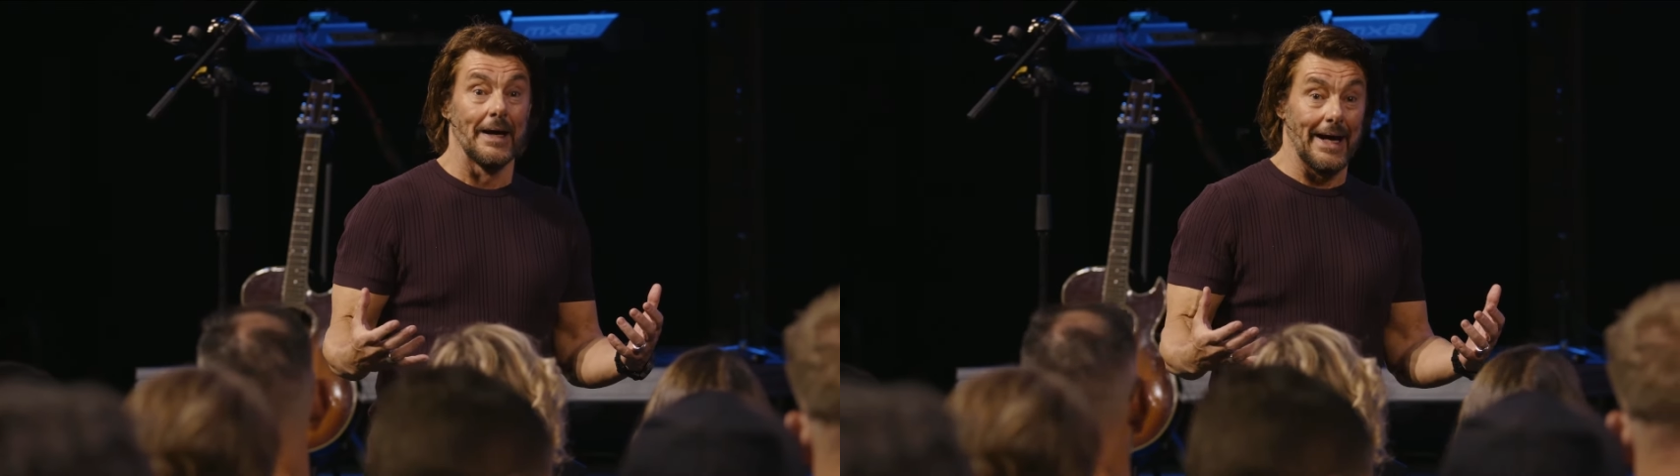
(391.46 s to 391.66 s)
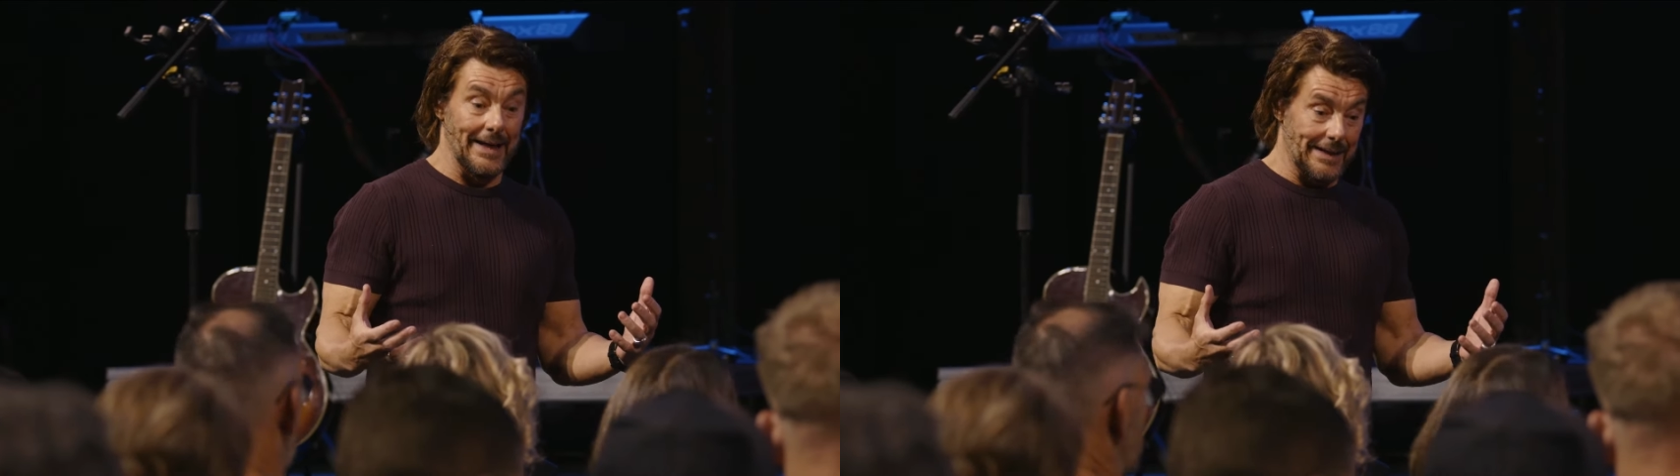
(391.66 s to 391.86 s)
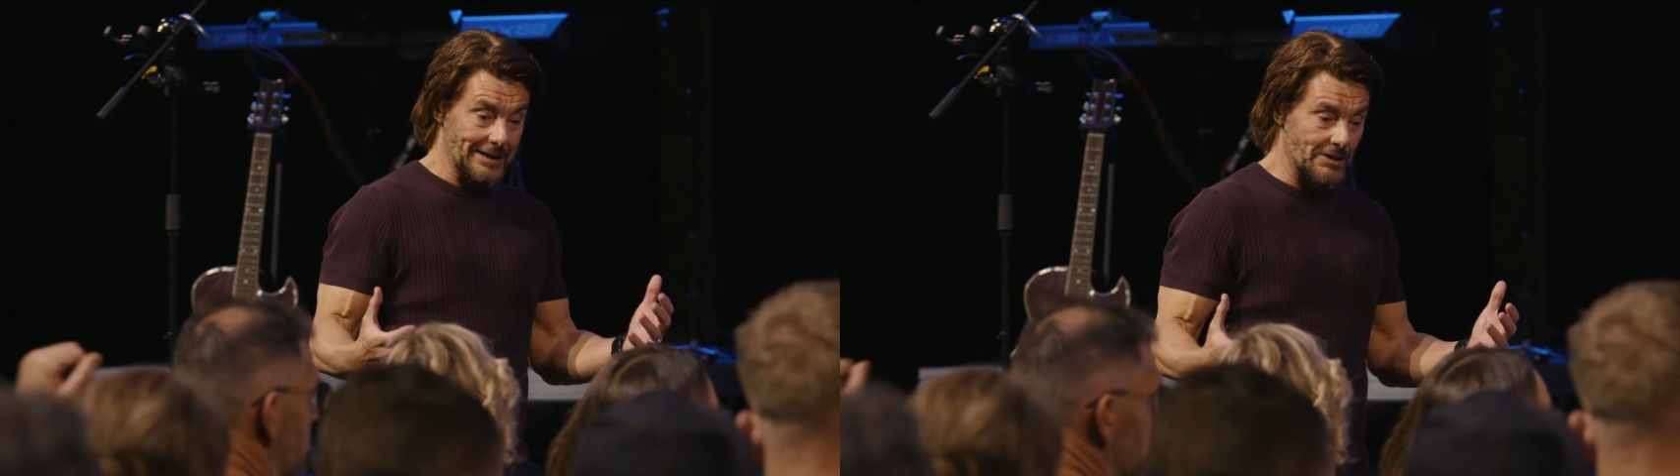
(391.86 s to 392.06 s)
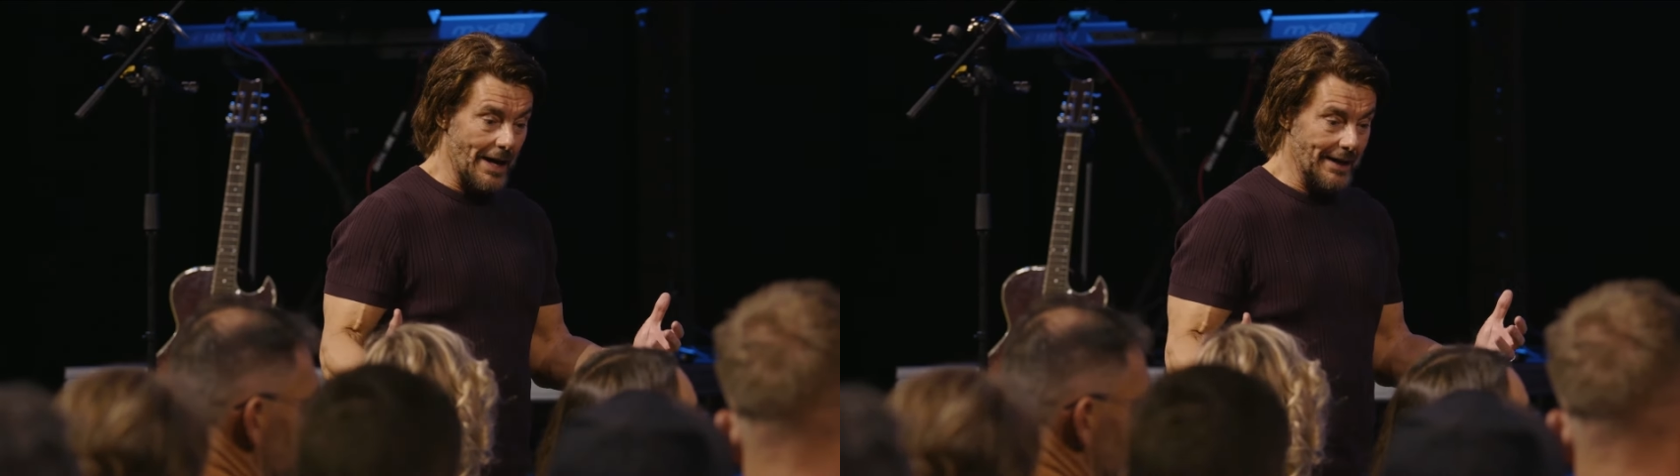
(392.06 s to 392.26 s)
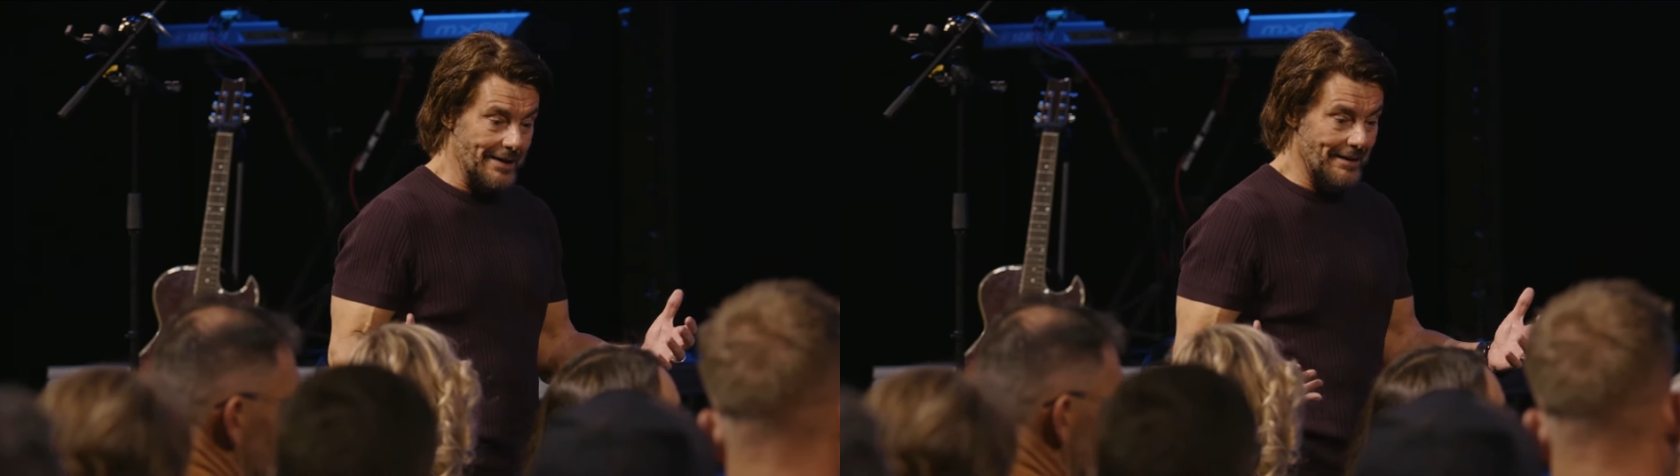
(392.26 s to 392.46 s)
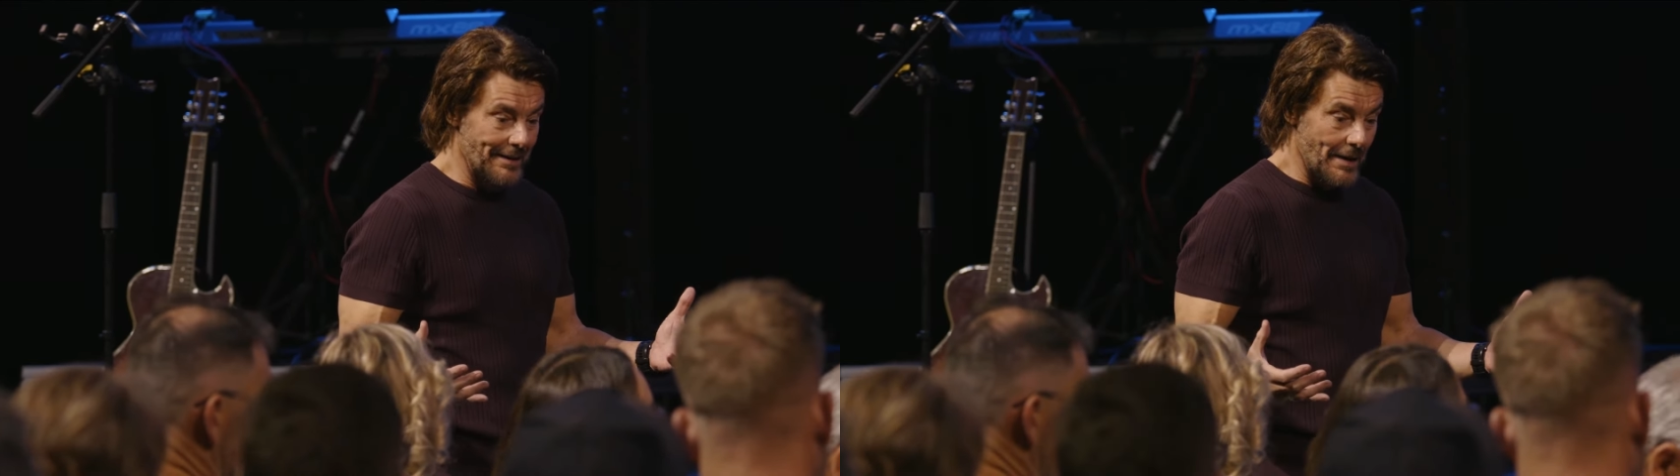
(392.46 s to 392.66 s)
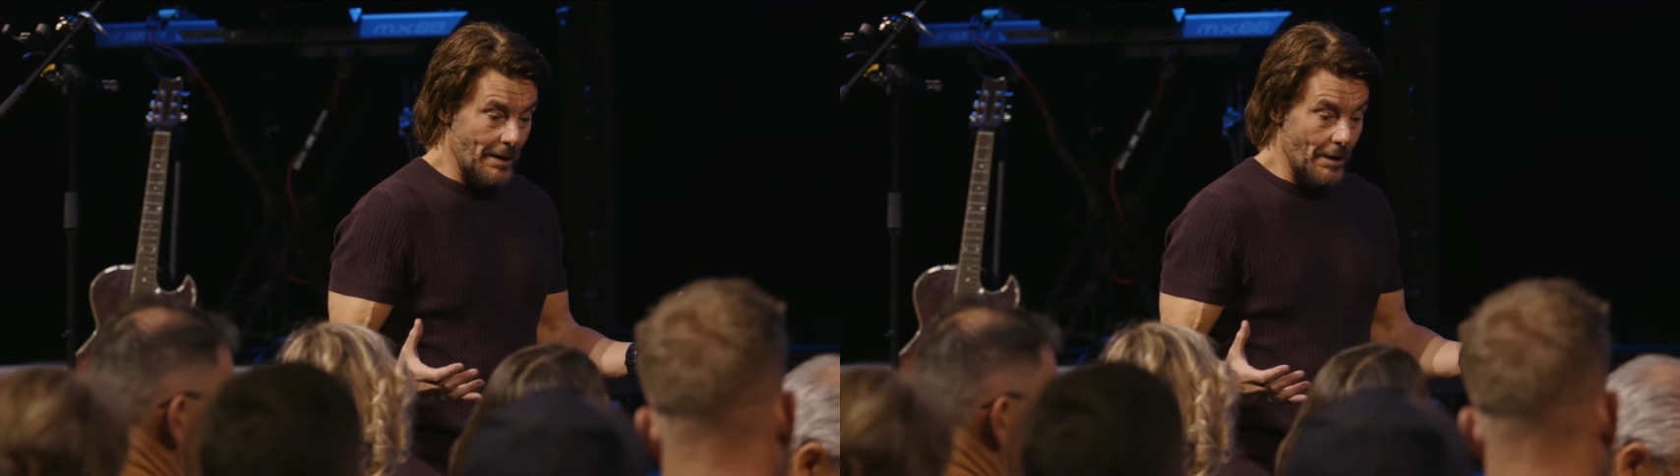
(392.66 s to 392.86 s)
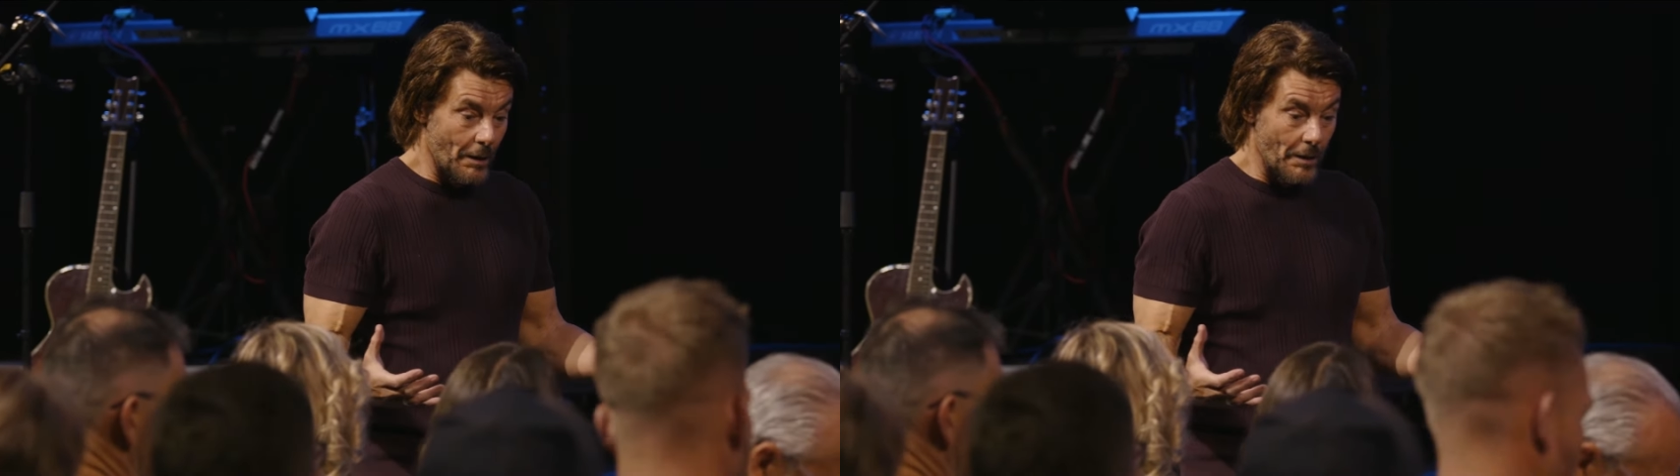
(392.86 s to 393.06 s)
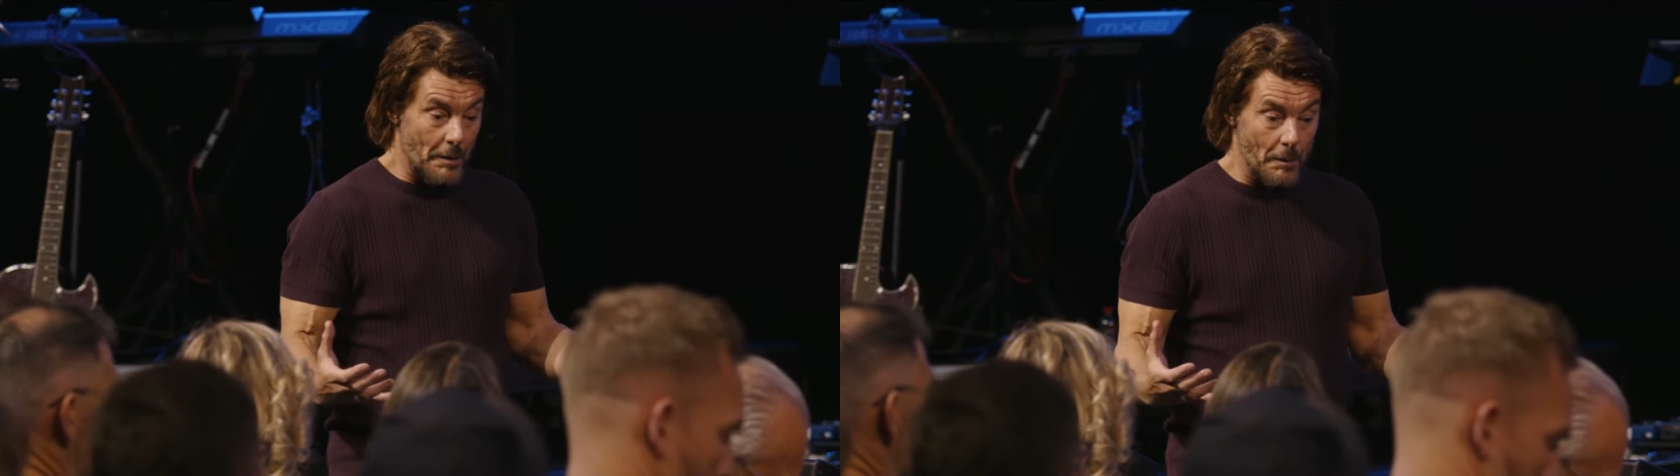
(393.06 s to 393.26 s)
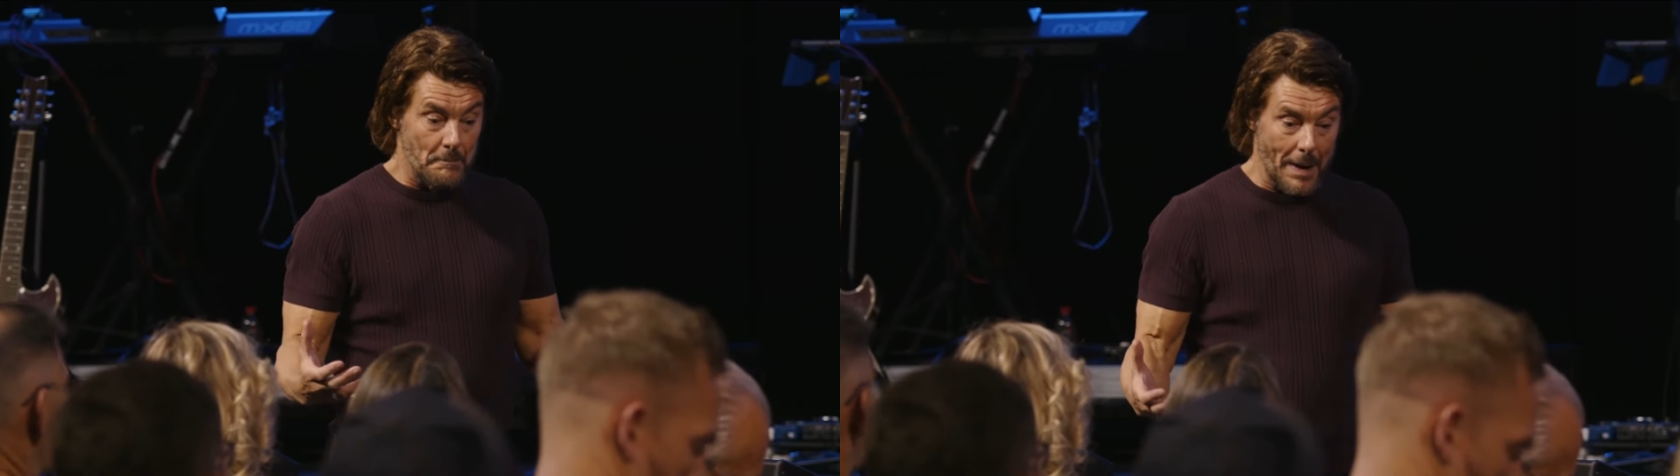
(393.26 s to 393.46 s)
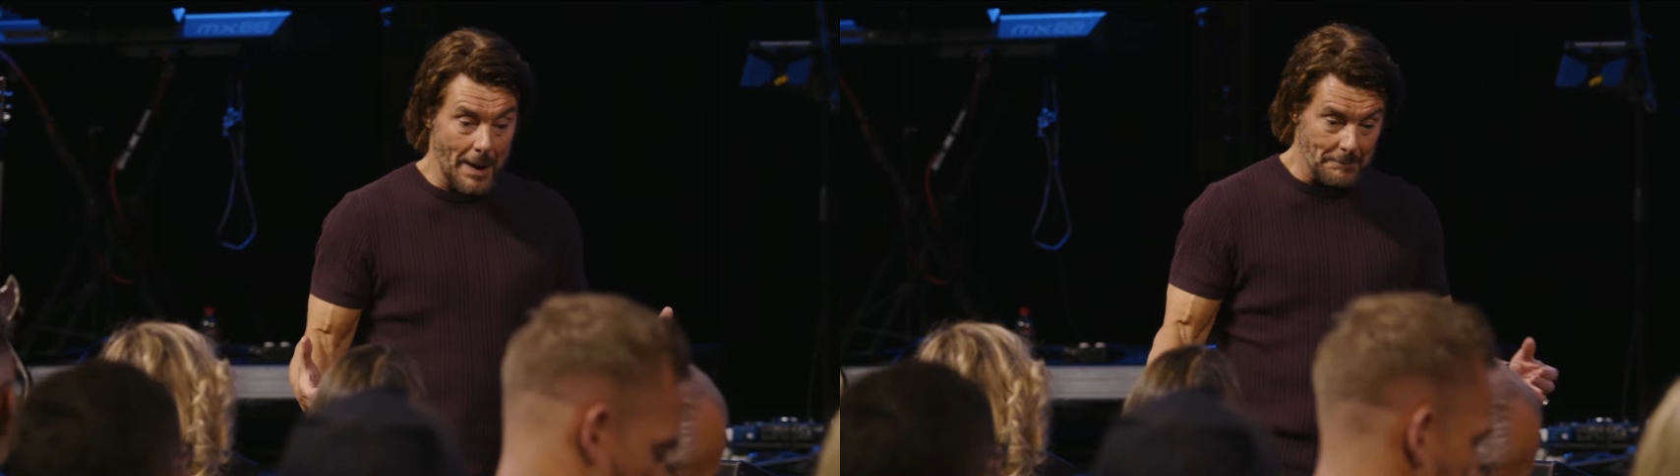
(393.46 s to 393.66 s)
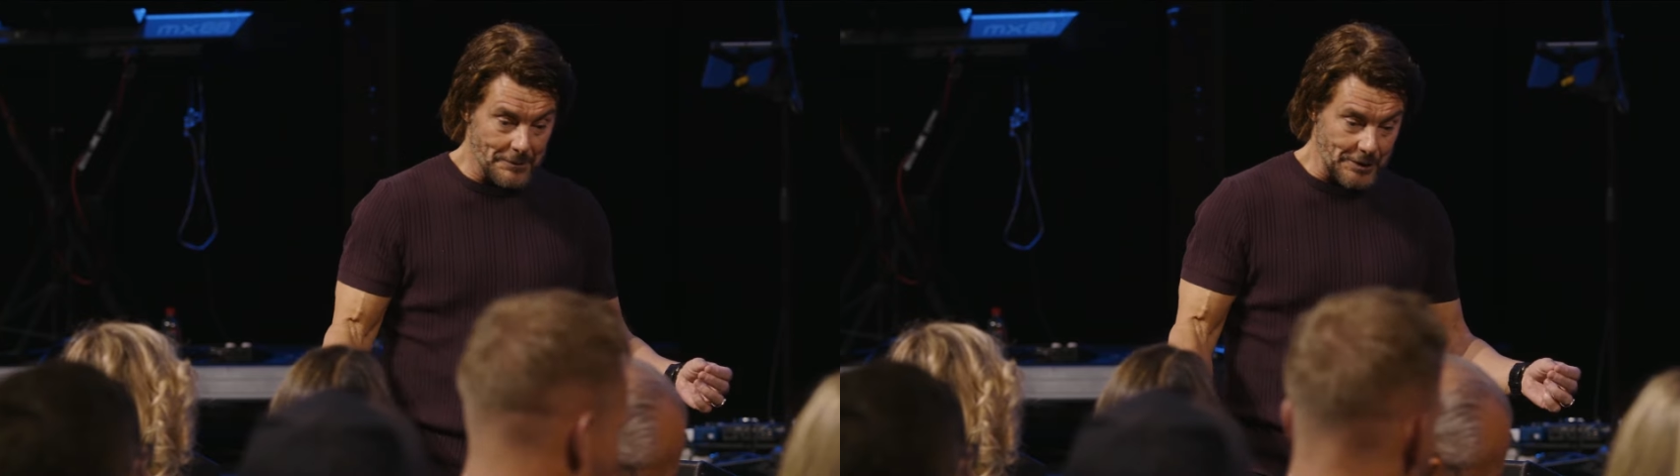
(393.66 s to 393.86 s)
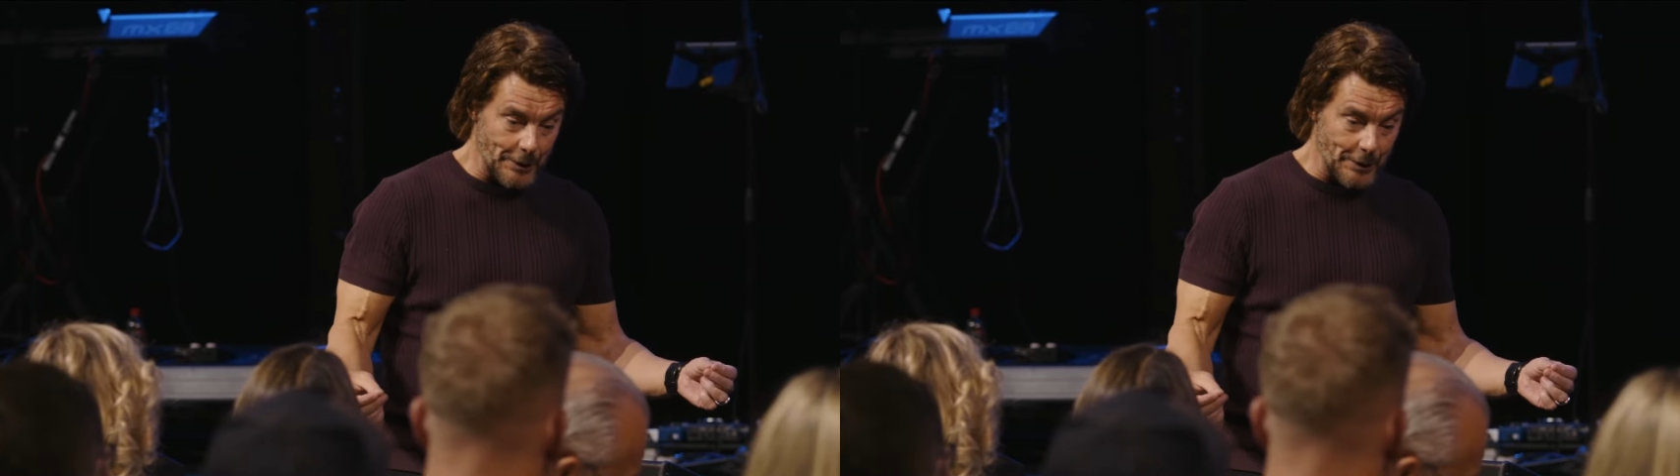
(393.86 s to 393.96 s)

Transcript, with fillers: Yeah. Yeah. It's like mums